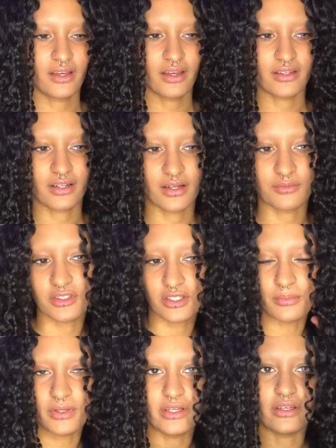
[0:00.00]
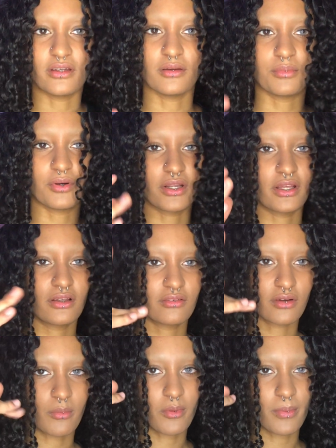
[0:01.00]
and I'm gonna be putting
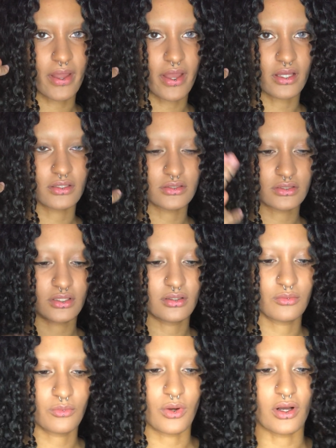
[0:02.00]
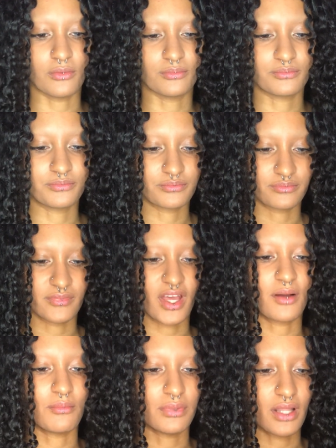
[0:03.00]
rubber bands, well,
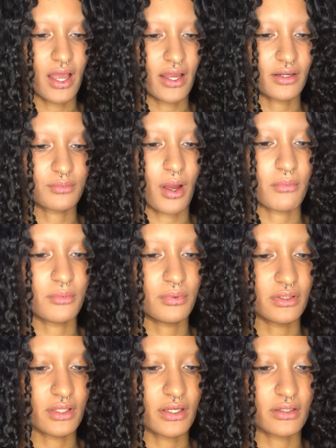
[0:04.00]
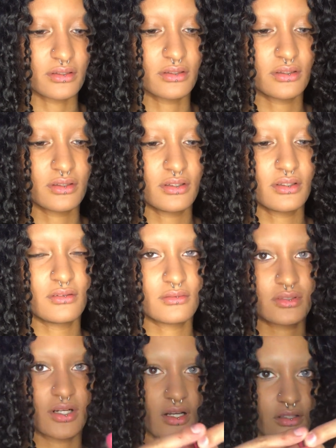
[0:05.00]
not black, probably like
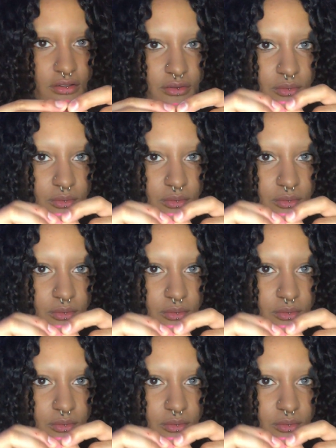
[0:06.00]
colored